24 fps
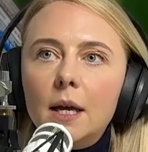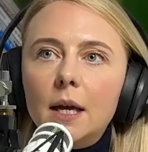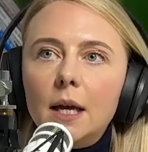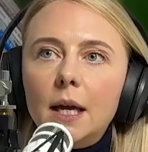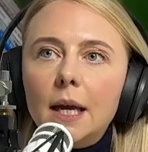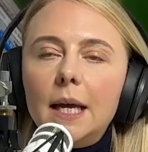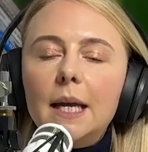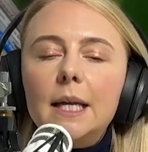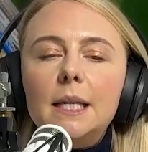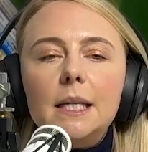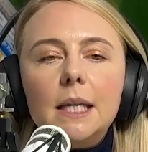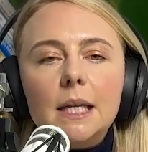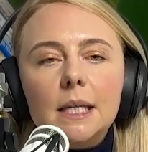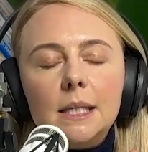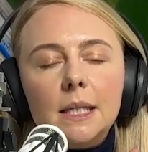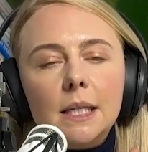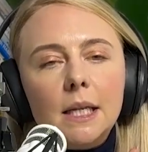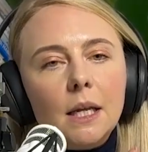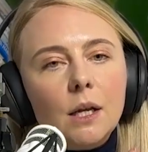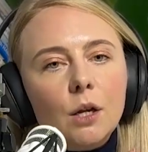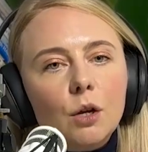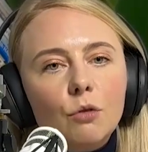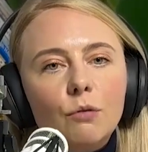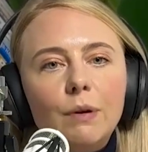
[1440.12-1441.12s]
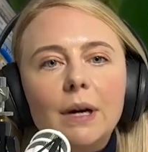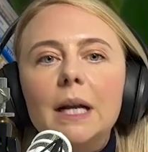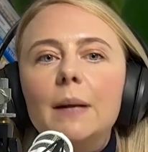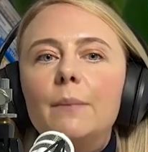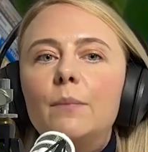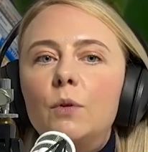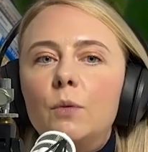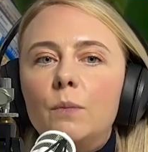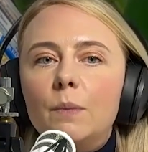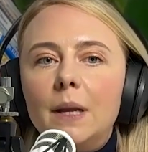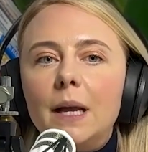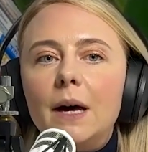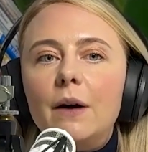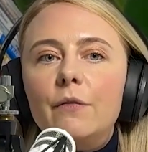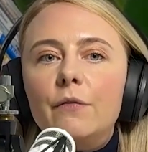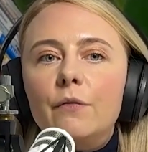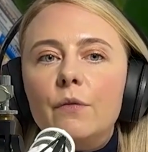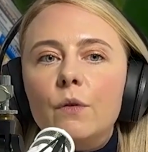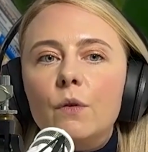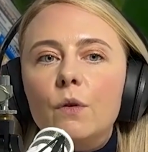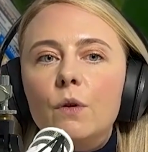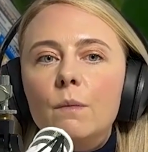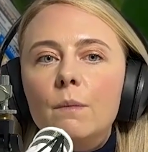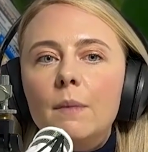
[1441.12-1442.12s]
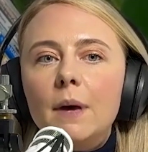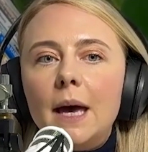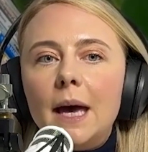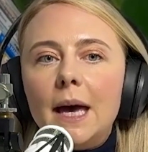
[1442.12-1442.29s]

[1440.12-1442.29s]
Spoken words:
it's an incredible platform,